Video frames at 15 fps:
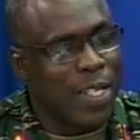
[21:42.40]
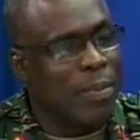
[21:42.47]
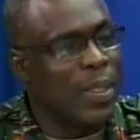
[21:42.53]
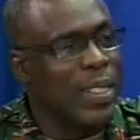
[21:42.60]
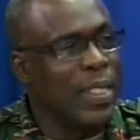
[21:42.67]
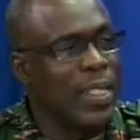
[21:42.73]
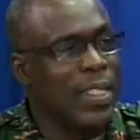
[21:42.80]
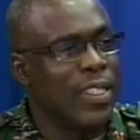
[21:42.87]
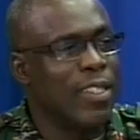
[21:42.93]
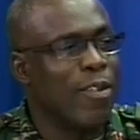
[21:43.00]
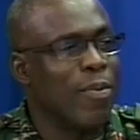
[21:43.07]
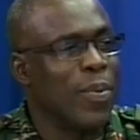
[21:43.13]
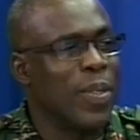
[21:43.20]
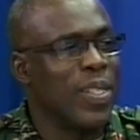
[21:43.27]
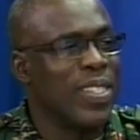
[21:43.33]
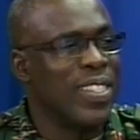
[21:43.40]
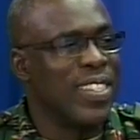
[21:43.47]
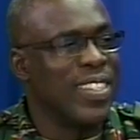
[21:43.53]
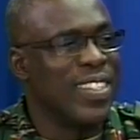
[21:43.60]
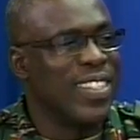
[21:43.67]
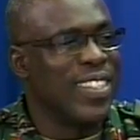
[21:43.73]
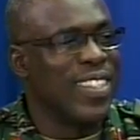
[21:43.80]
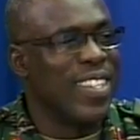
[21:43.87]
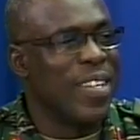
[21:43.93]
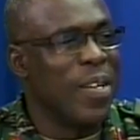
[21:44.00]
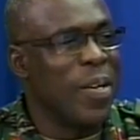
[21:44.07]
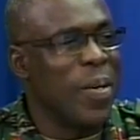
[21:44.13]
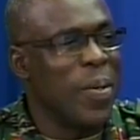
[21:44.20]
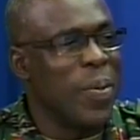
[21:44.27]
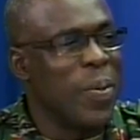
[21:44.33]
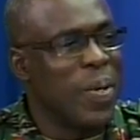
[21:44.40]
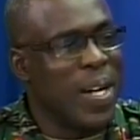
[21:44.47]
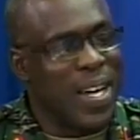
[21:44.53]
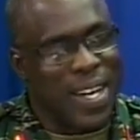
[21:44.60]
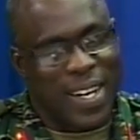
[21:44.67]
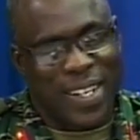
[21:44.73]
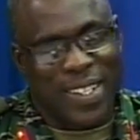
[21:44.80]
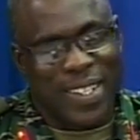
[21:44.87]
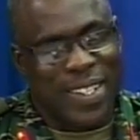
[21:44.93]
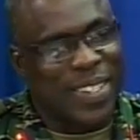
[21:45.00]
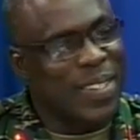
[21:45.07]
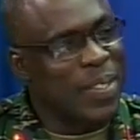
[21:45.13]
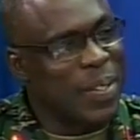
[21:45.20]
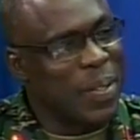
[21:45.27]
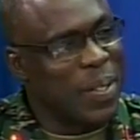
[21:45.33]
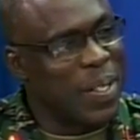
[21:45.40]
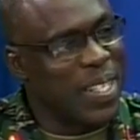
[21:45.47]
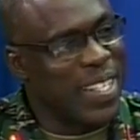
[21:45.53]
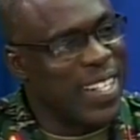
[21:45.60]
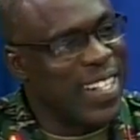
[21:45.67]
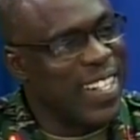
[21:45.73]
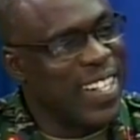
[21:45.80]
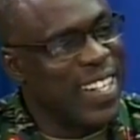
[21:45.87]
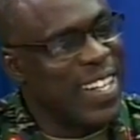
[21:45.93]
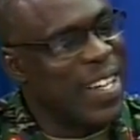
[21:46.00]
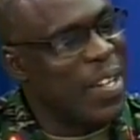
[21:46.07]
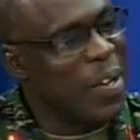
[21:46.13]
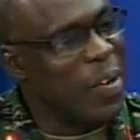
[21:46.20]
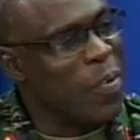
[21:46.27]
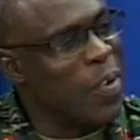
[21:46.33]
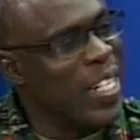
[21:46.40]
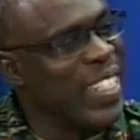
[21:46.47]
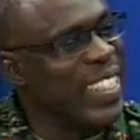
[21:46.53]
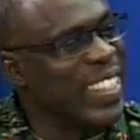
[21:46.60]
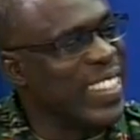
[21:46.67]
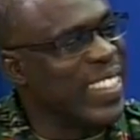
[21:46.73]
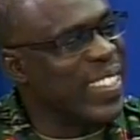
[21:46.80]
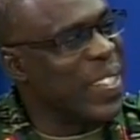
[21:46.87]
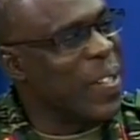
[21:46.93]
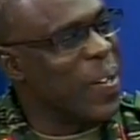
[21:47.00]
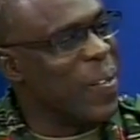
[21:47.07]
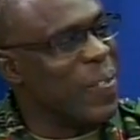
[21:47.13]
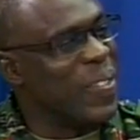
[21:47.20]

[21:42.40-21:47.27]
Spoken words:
on the list of persons who are willing to serve